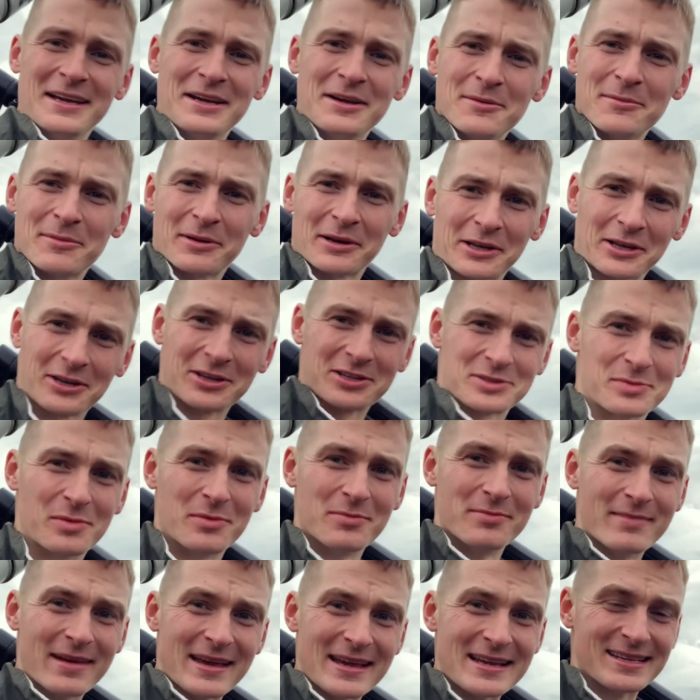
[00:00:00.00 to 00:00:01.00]
But I got some
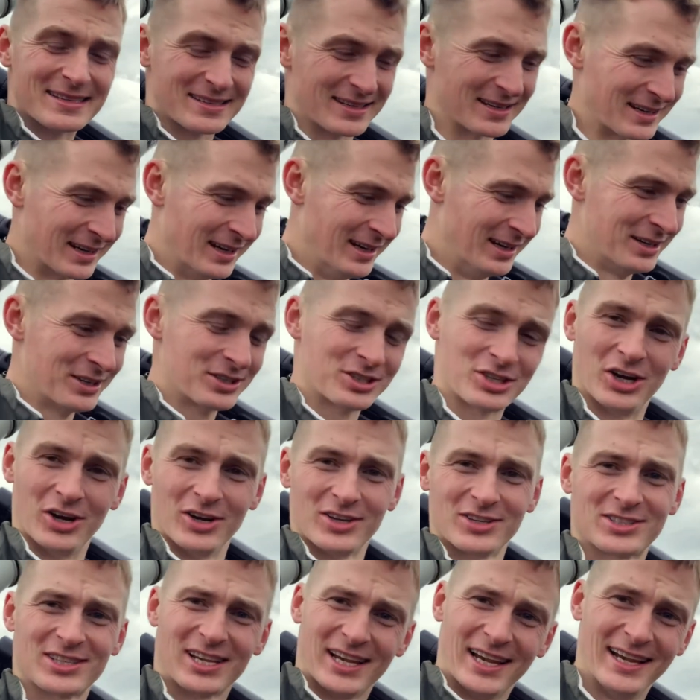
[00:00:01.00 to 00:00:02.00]
amazing
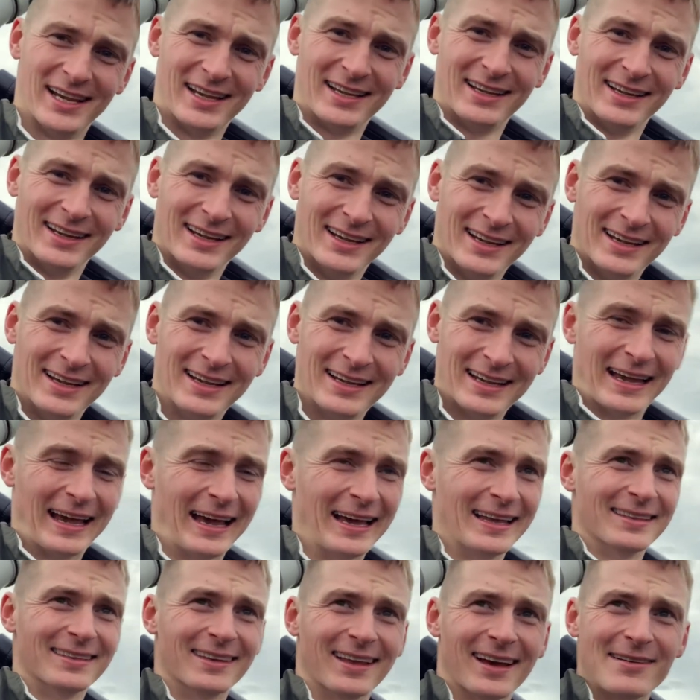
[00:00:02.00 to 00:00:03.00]
shots,
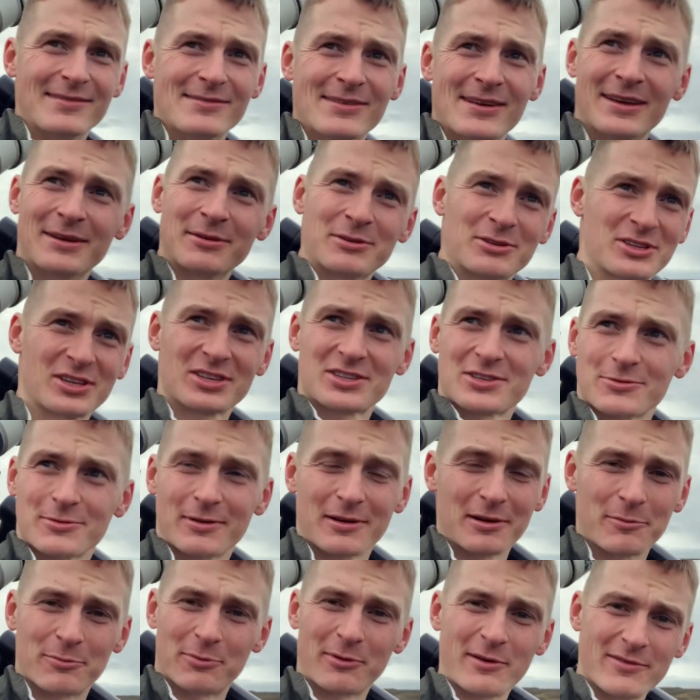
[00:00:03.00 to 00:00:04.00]
and it was just a
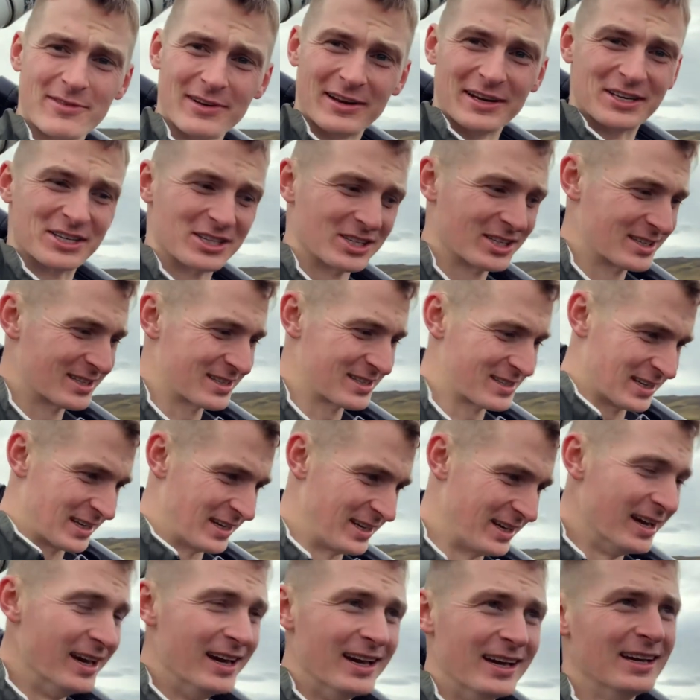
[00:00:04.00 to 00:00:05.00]
real privilege to
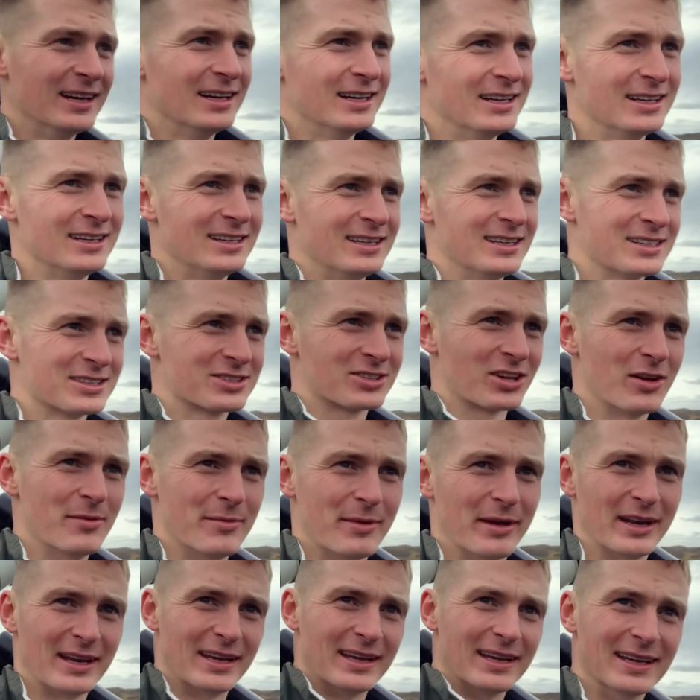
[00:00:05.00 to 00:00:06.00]
see so
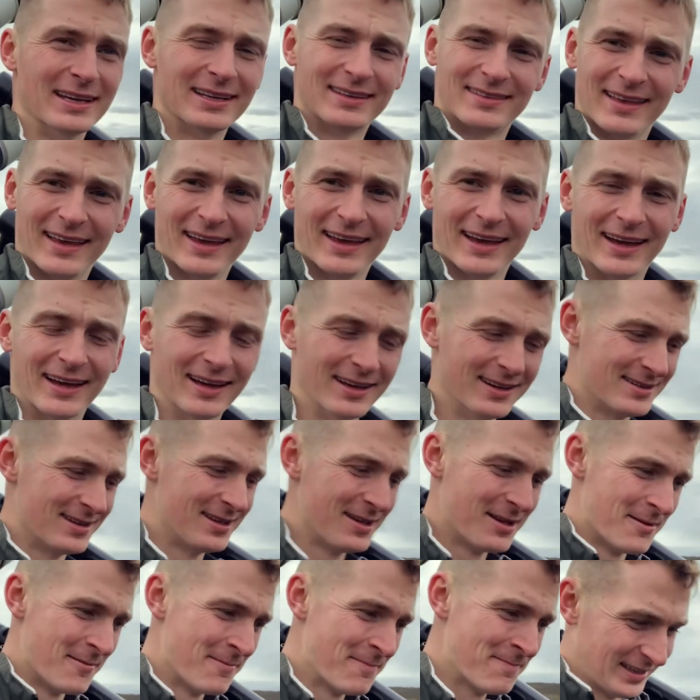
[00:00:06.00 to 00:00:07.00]
many deer.
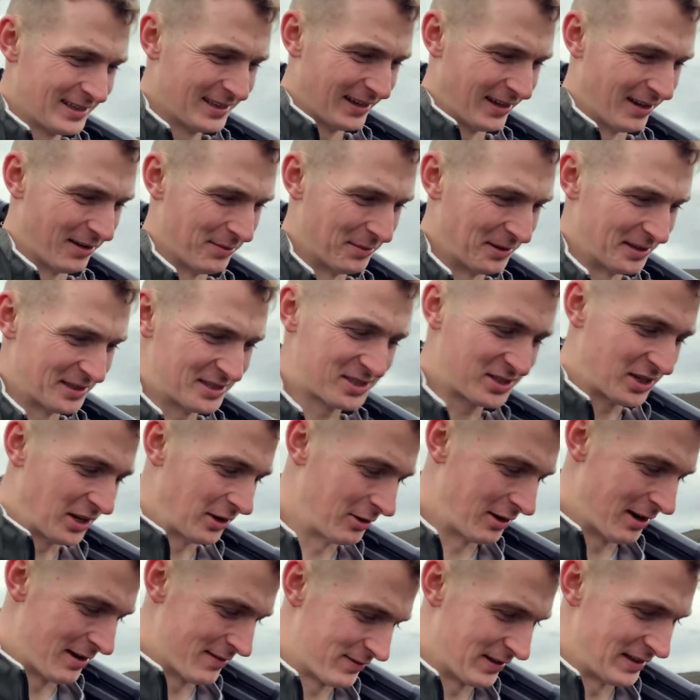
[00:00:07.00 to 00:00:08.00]
It's so
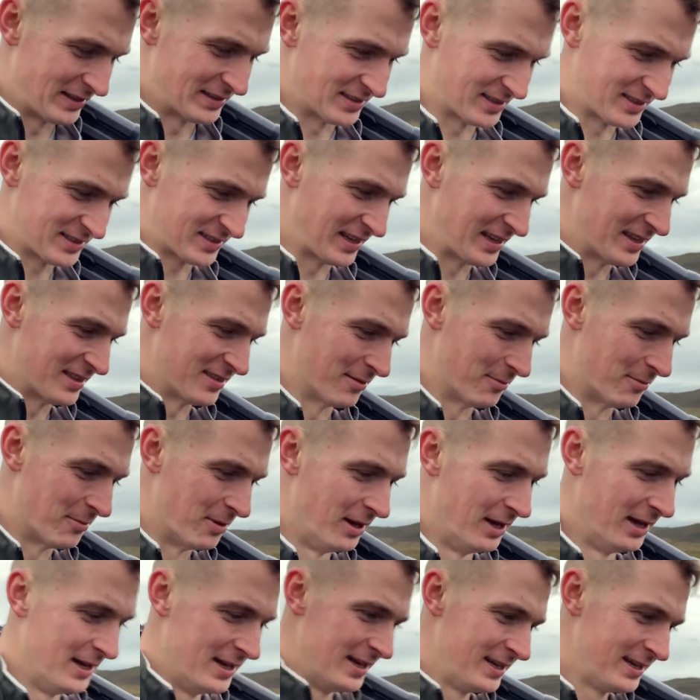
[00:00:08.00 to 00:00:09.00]
lovely to see them
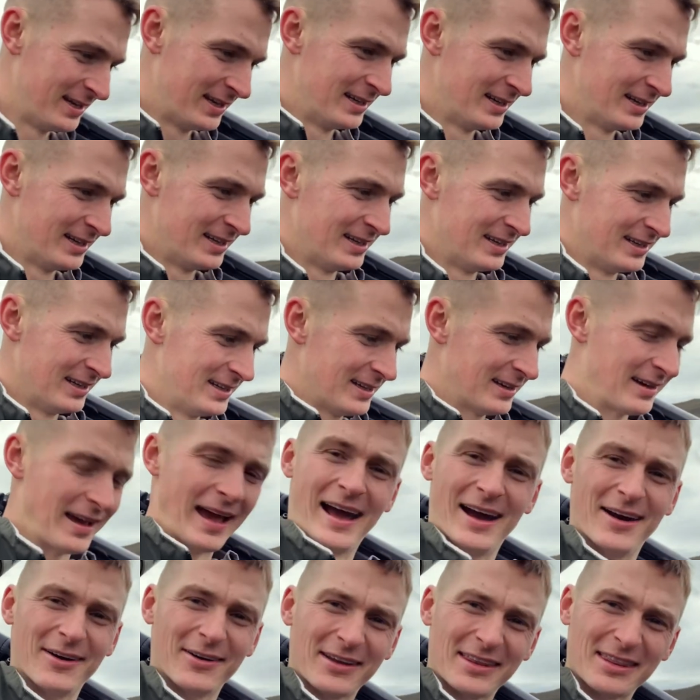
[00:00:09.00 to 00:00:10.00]

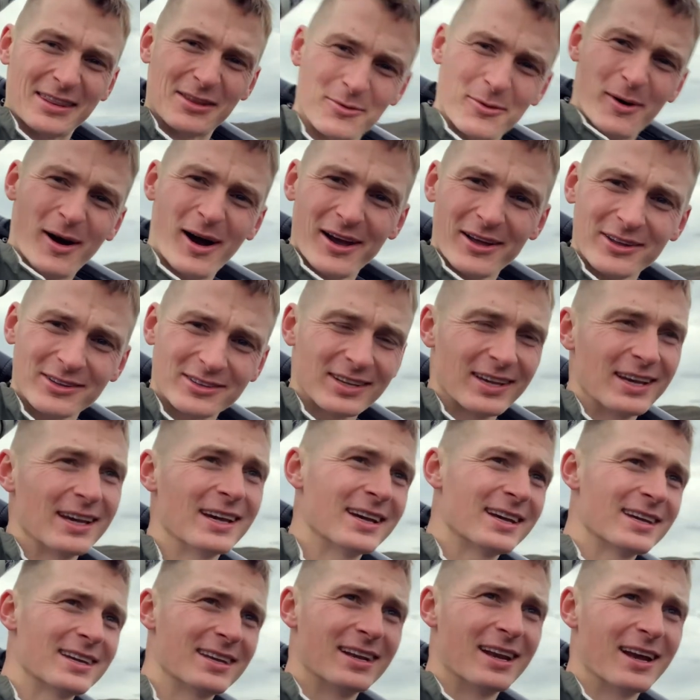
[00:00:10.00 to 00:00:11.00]
out in the wild,
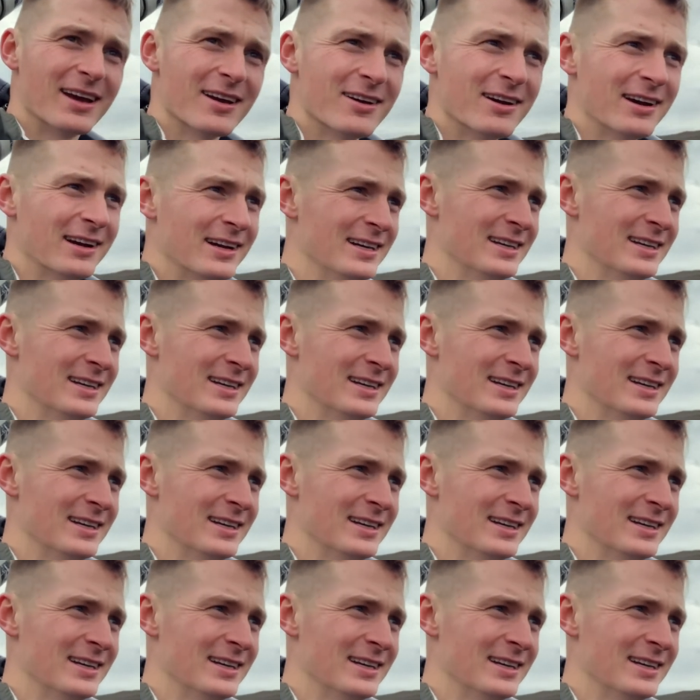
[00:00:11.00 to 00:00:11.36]
you know?